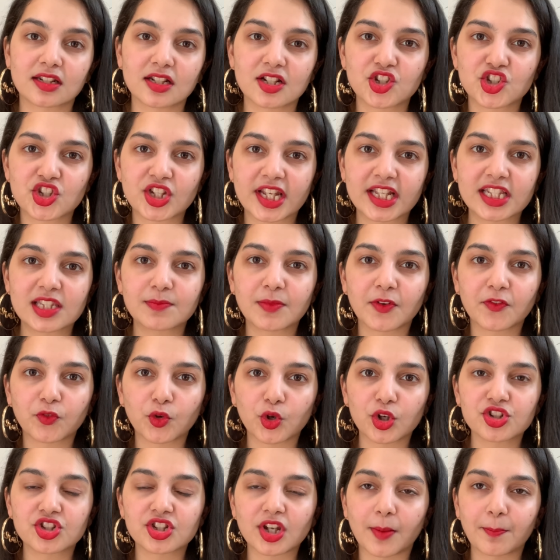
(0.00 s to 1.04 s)
shades before
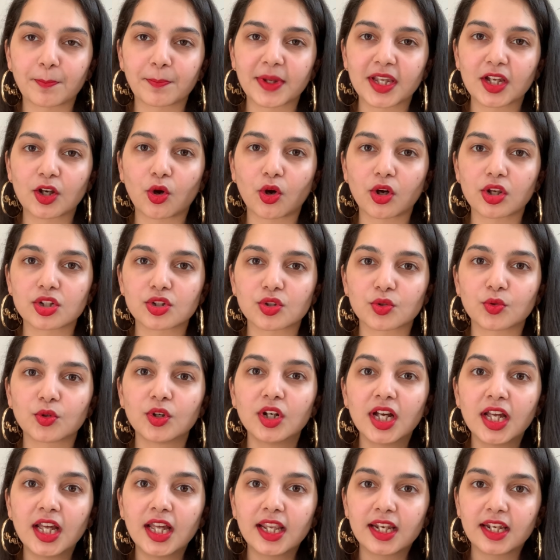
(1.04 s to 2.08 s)
jumping on to
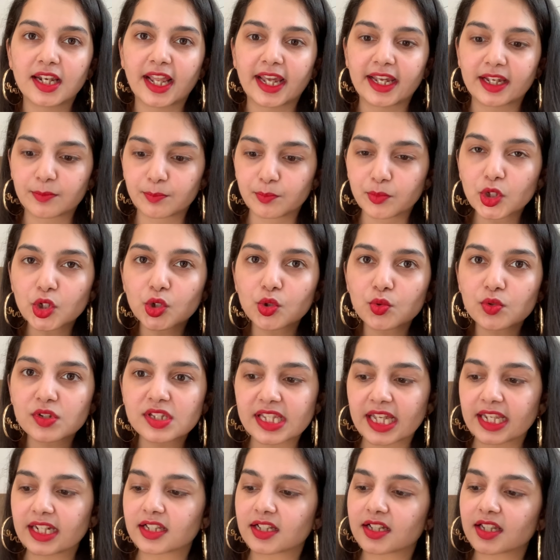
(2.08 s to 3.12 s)
like blues
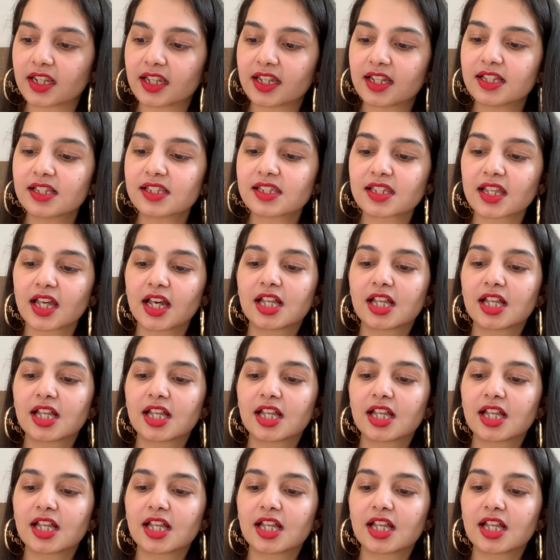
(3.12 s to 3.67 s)
and greens.